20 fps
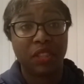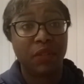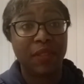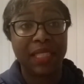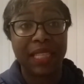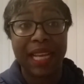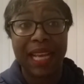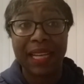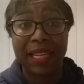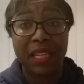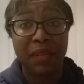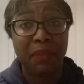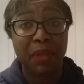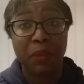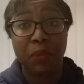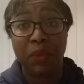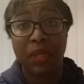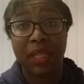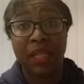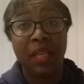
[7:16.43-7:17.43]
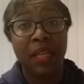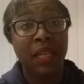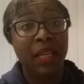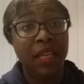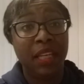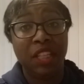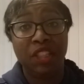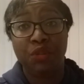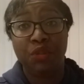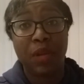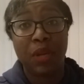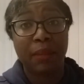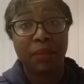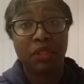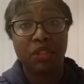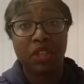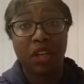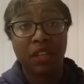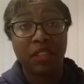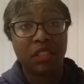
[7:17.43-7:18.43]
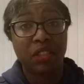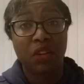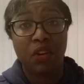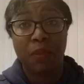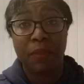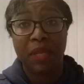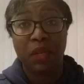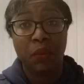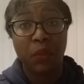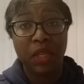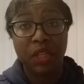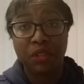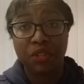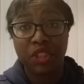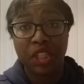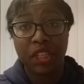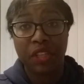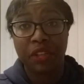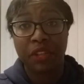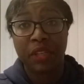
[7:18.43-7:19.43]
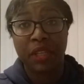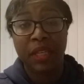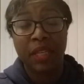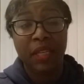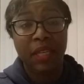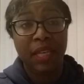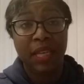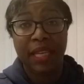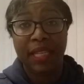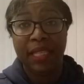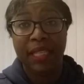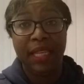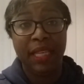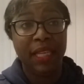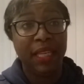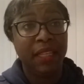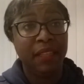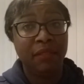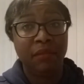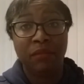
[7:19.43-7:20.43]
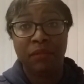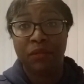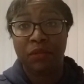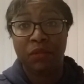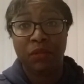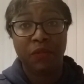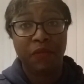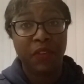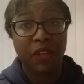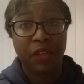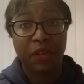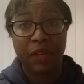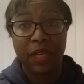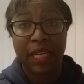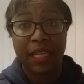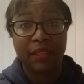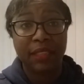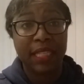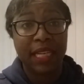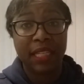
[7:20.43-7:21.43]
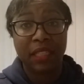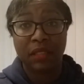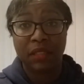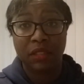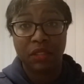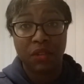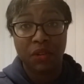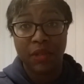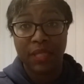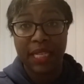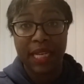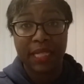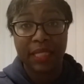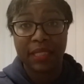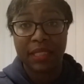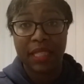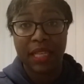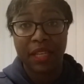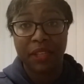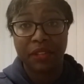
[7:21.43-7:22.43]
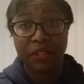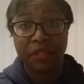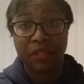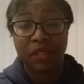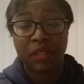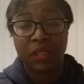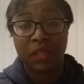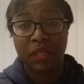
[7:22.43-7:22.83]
The only thing I come up with is you grab the charts, throw them in a wheelchair, and then figure out down, going down the stairs.